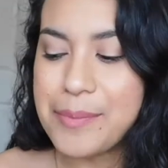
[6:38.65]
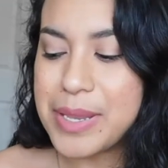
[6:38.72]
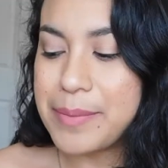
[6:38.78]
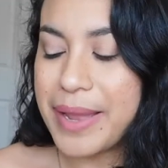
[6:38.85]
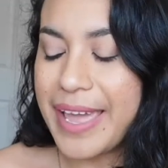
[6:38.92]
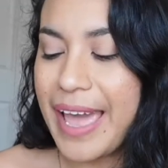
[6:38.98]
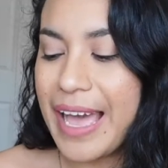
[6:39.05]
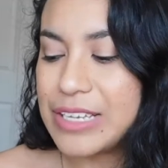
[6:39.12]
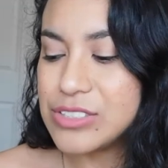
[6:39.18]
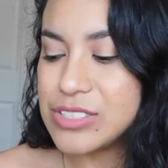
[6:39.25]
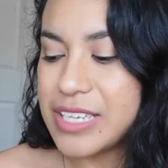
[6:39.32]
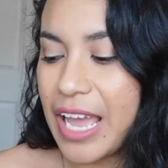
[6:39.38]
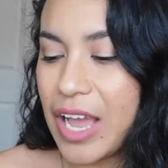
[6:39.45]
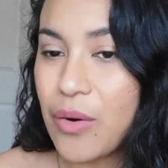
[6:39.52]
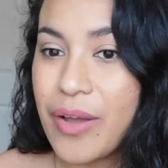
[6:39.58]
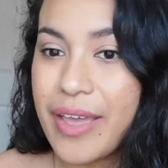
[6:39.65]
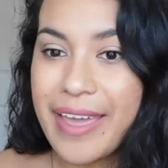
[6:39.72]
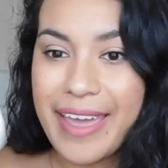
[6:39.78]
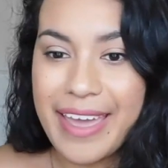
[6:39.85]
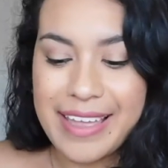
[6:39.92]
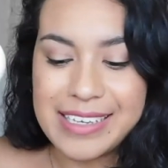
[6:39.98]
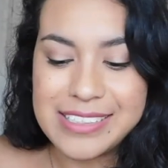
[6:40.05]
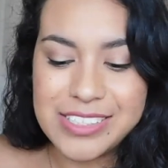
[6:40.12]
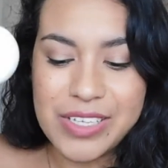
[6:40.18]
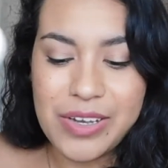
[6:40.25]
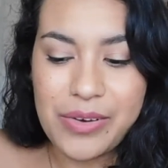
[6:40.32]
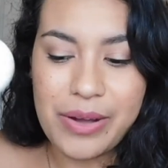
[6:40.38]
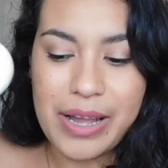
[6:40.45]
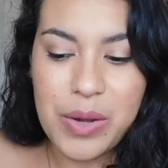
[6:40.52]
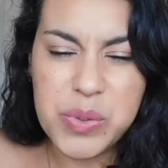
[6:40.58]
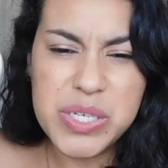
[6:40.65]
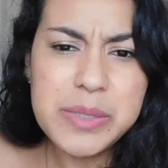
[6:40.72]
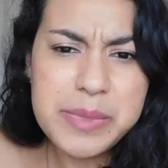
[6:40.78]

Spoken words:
my house now, and so I want